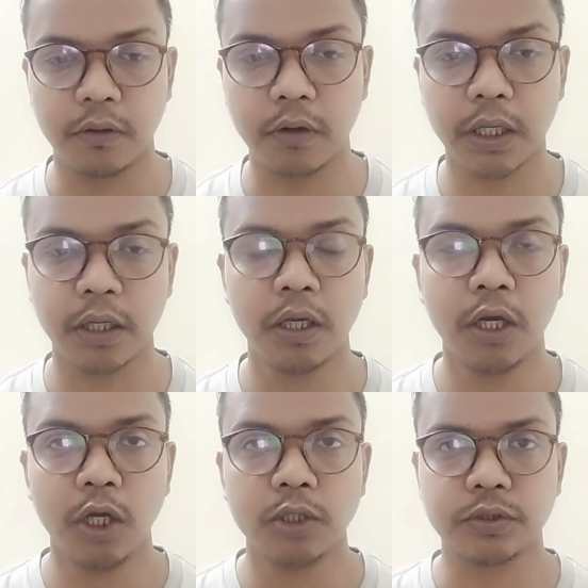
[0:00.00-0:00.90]
Okay,
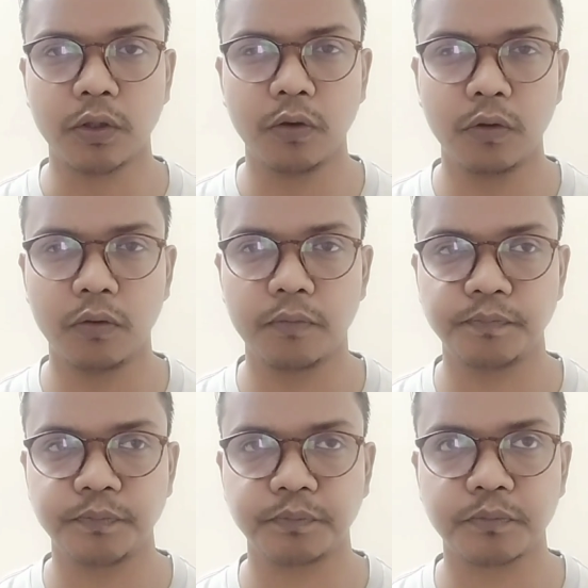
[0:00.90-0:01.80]

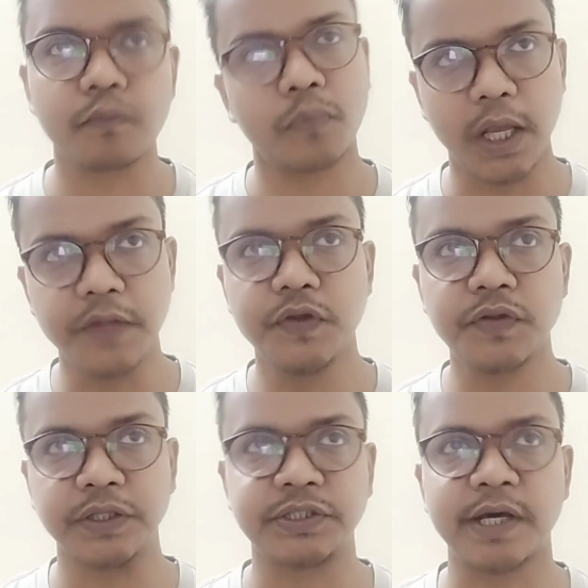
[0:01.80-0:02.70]
so in
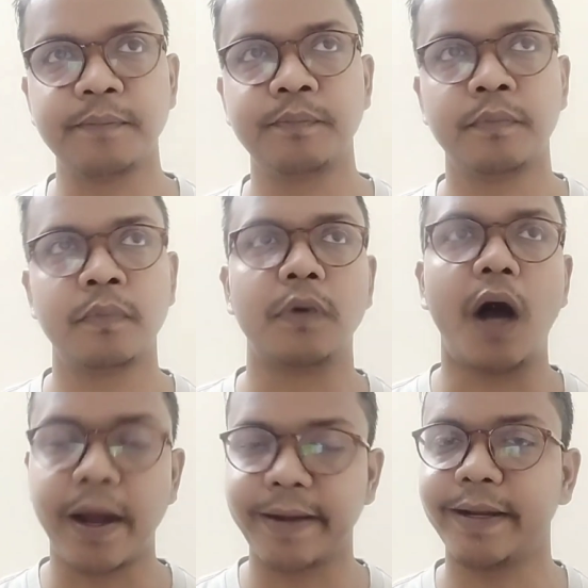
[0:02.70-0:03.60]
this step,
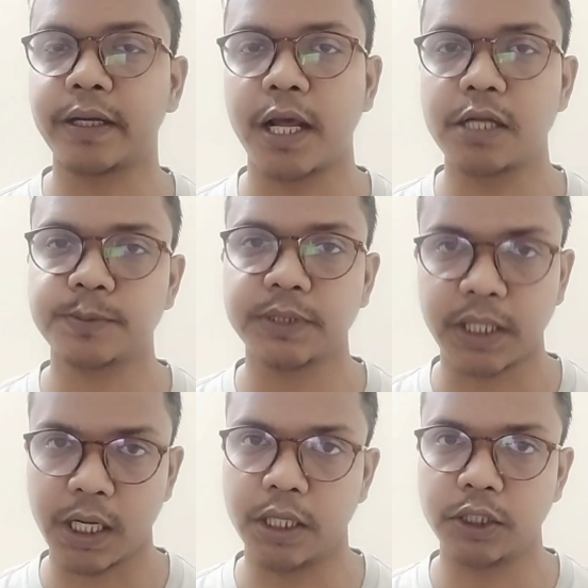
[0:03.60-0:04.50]
architect helps the
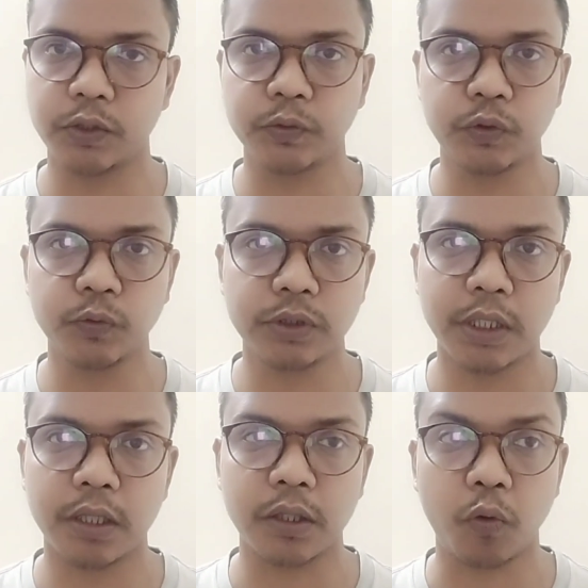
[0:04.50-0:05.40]
client to choose
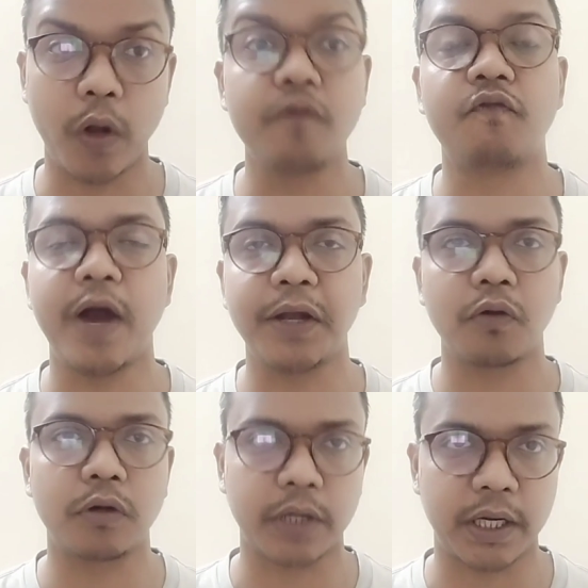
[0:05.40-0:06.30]
the qualified
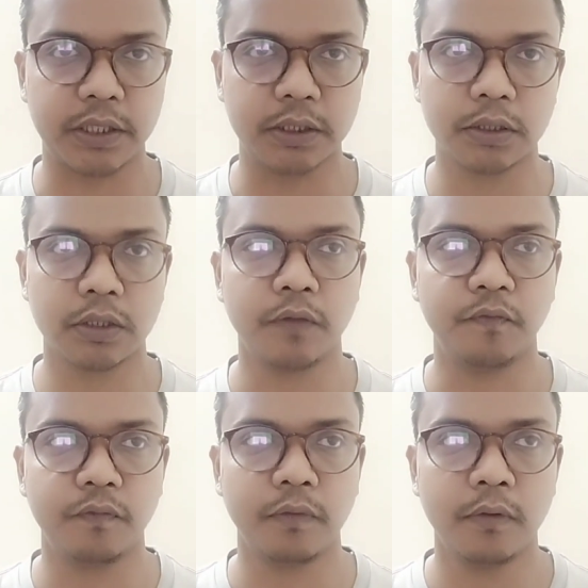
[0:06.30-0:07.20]
contractor
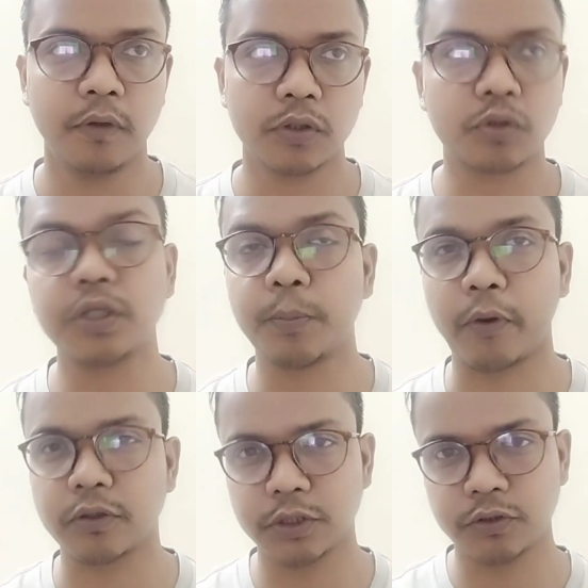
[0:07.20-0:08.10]
through the
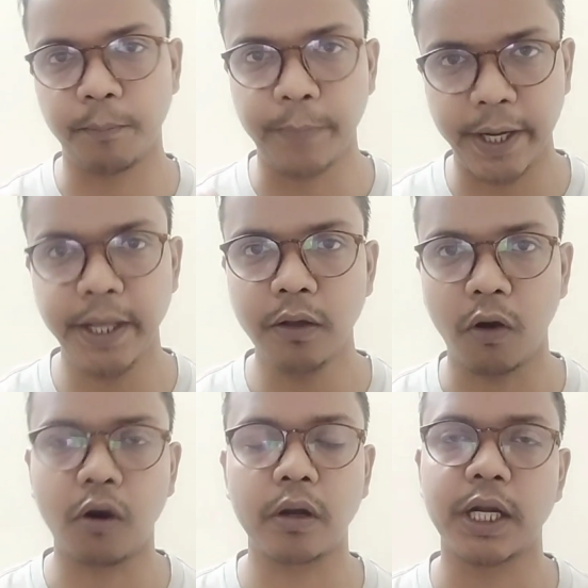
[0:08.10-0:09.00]
process of bidding
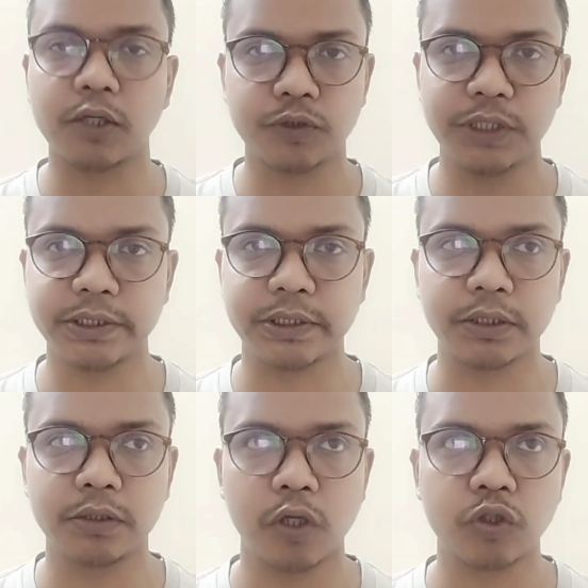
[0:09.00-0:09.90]
or
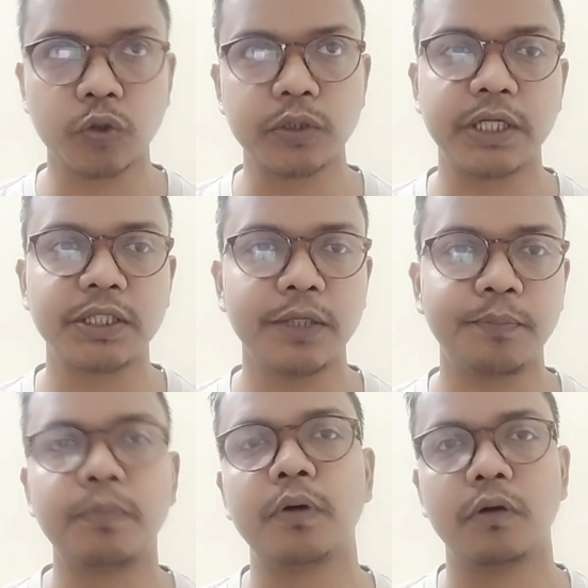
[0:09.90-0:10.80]
negotiation, so that
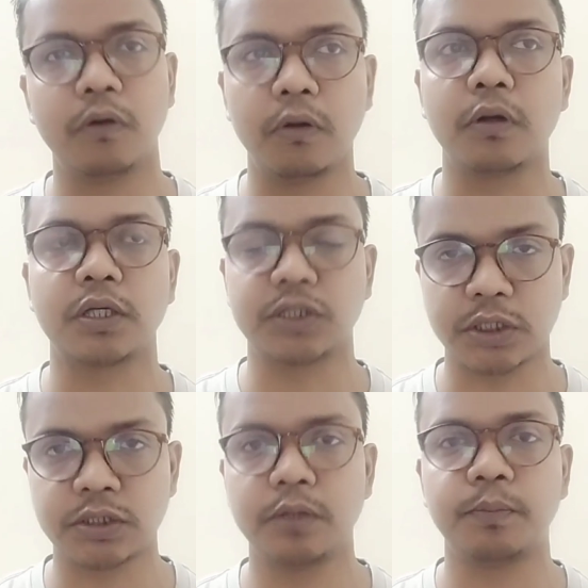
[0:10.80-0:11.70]
the
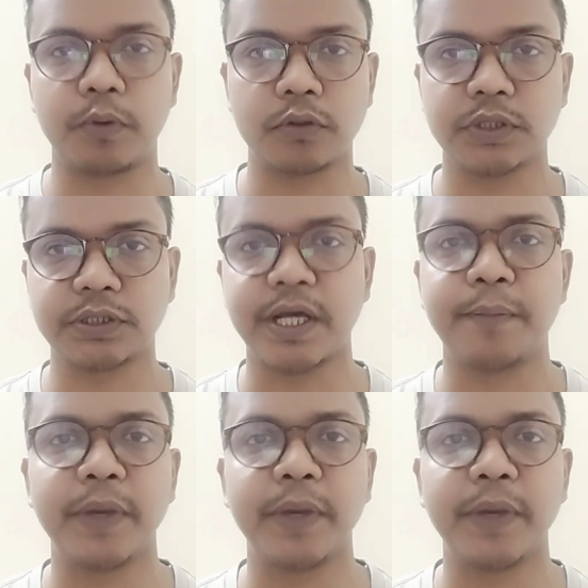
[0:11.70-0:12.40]
construction process can